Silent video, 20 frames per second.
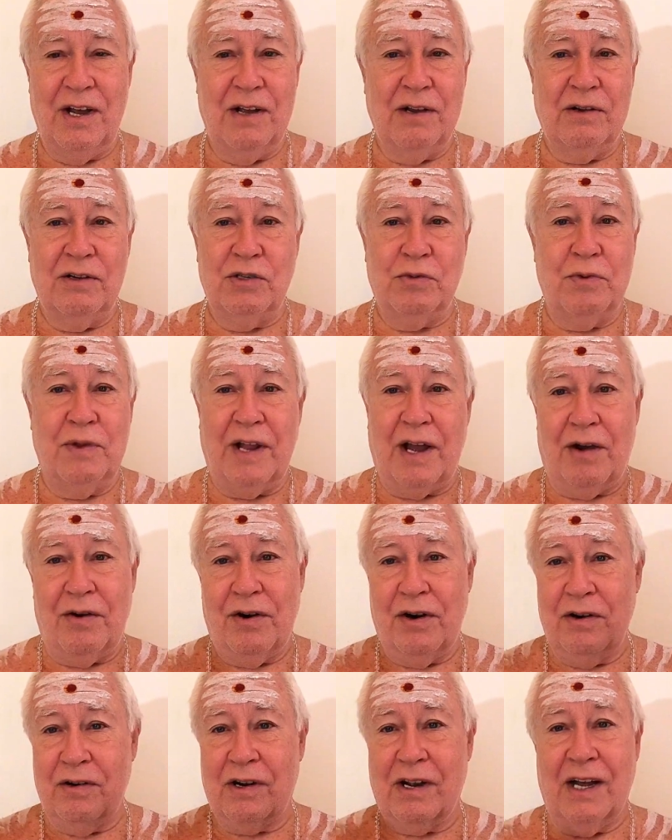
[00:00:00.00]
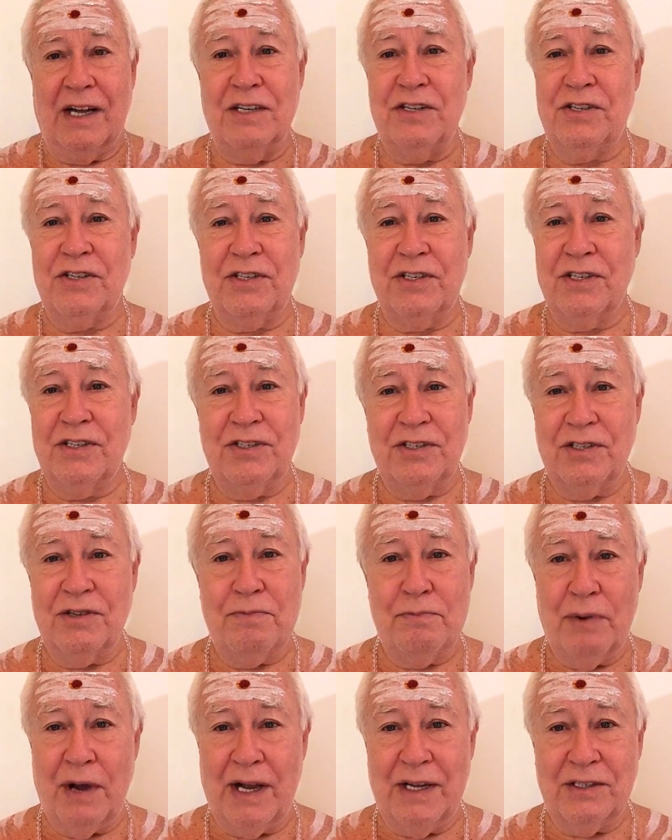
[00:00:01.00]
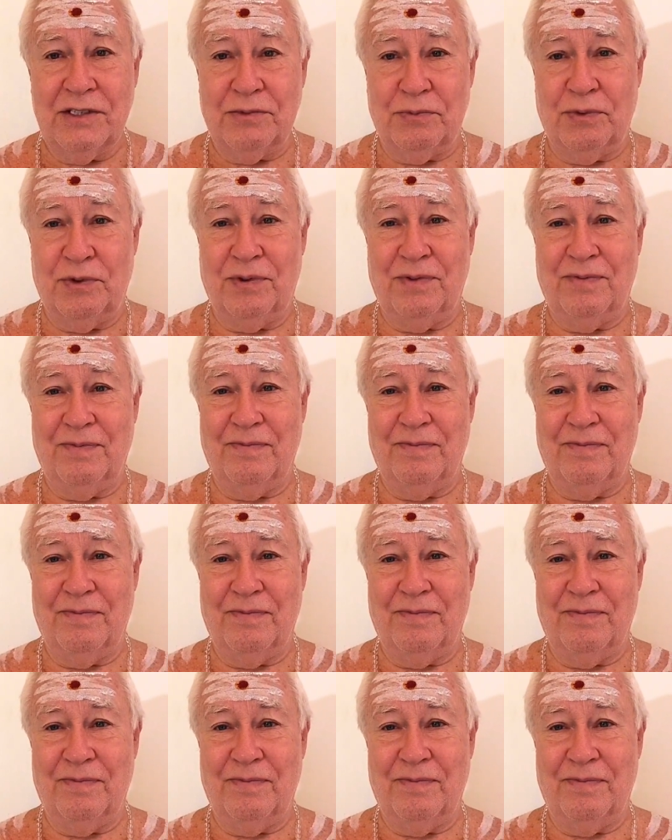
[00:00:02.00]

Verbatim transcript: because without her, consciousness is impossible.